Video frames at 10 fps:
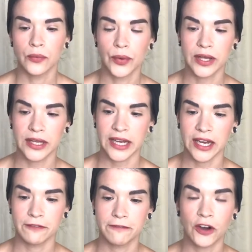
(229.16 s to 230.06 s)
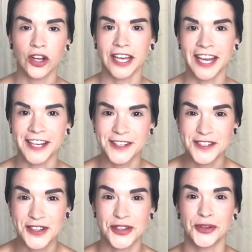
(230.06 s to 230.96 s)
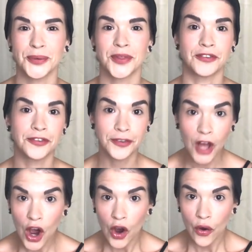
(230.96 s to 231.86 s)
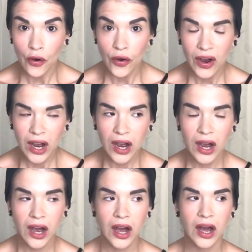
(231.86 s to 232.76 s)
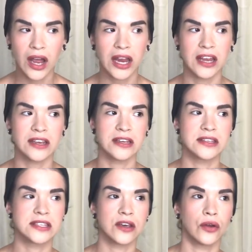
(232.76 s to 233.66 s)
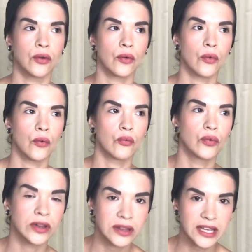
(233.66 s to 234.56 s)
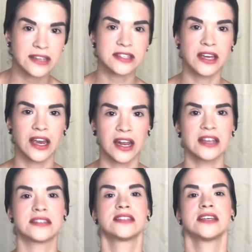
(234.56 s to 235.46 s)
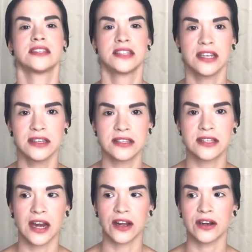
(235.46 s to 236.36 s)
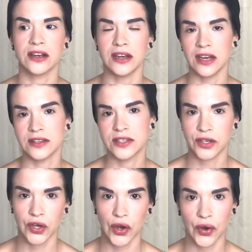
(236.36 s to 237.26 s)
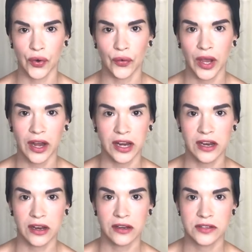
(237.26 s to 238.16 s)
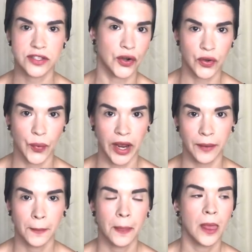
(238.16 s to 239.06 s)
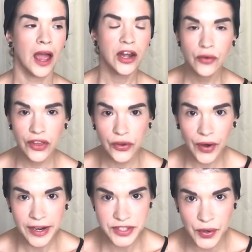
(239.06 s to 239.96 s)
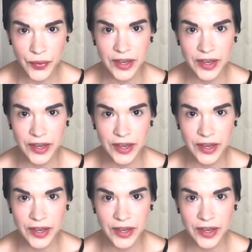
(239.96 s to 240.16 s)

really falling into the flow is releasing any insistence that it needs to go any certain way. I know that you guys know